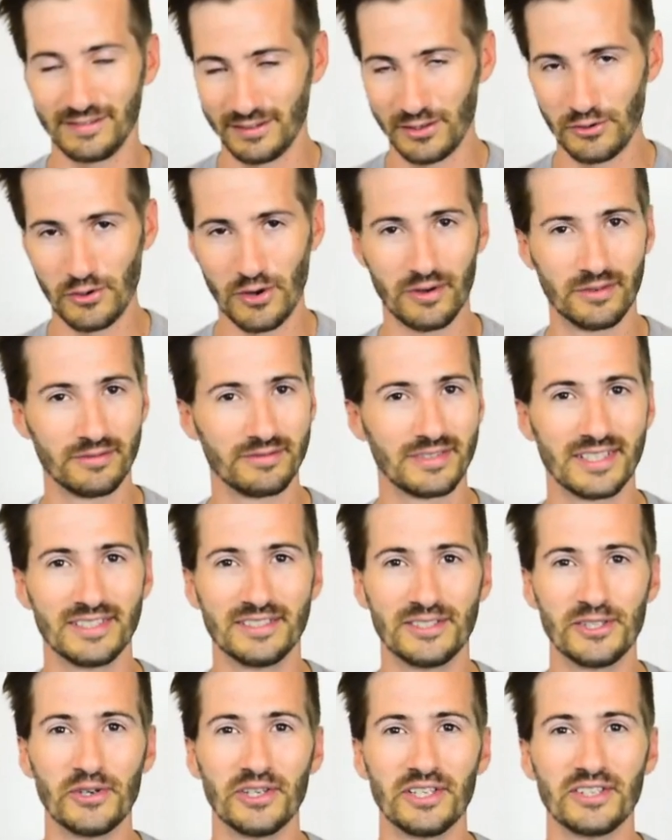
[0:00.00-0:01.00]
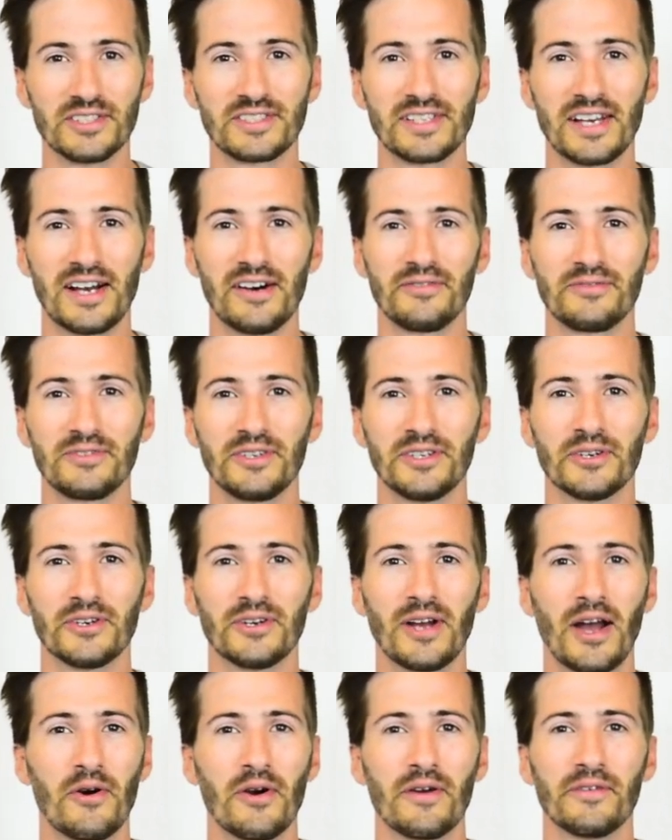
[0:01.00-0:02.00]
You can do it yourself,
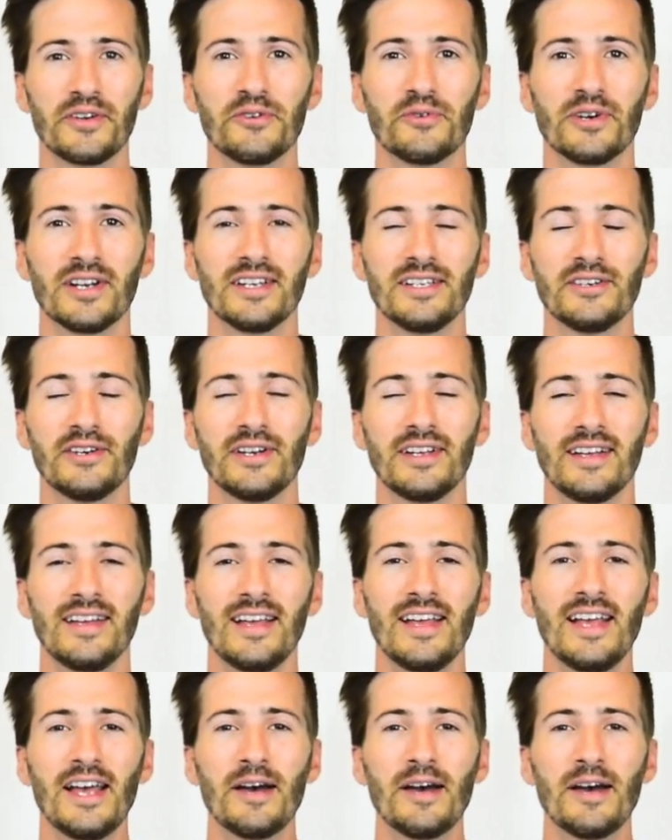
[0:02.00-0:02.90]
however you want to do it.